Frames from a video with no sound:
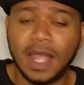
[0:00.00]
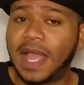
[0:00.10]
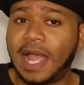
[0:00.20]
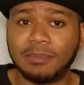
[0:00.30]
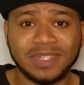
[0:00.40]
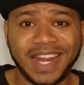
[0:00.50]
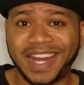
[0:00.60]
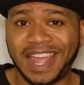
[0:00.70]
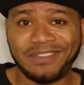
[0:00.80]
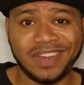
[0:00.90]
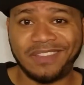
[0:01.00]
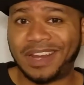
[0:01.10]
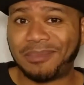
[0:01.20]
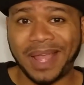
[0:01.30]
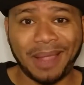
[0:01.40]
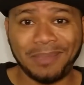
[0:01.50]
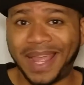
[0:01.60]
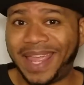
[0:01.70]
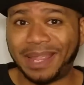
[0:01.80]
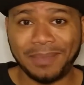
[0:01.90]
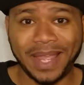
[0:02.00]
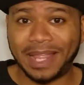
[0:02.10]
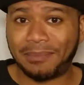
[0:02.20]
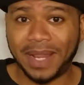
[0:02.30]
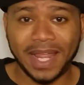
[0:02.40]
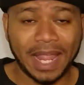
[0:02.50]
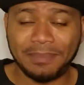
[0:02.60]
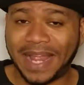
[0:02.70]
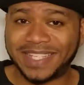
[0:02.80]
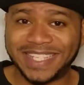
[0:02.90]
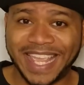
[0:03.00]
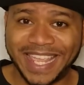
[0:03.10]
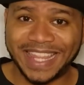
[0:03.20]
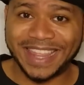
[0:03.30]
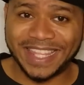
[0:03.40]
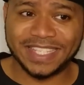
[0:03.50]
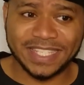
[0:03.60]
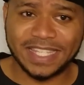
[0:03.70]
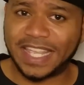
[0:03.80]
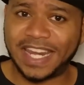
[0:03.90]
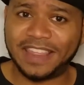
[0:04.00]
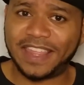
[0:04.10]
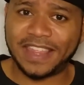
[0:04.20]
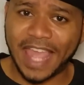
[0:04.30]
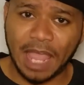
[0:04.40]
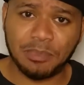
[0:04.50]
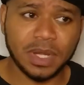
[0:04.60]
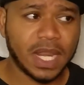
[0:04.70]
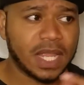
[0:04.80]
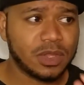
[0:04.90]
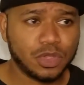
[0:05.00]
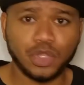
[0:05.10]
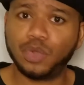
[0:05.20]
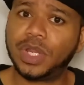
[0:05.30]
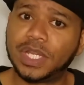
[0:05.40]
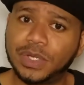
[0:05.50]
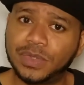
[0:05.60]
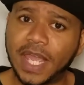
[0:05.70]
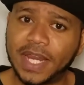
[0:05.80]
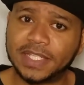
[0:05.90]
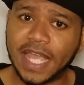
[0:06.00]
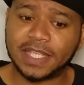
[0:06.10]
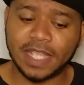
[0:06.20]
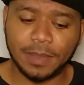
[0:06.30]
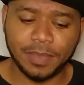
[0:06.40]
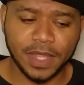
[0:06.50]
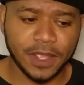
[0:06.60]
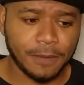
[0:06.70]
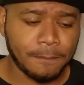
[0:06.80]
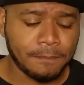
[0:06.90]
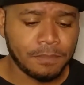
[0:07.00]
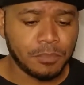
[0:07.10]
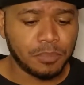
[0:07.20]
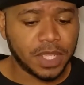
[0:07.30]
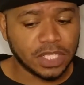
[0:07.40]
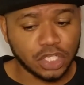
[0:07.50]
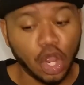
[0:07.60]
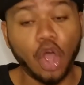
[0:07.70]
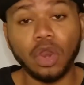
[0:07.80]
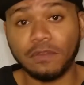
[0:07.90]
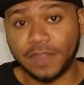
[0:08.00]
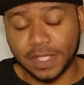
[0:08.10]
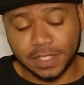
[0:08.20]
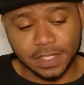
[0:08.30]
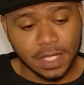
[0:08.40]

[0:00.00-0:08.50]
I'm signing an affidavit. I'm not. I'm lying. I'm lying. I'm lying. I'm not saying that this anything happened. You need to do that exact same thing, because in all of this,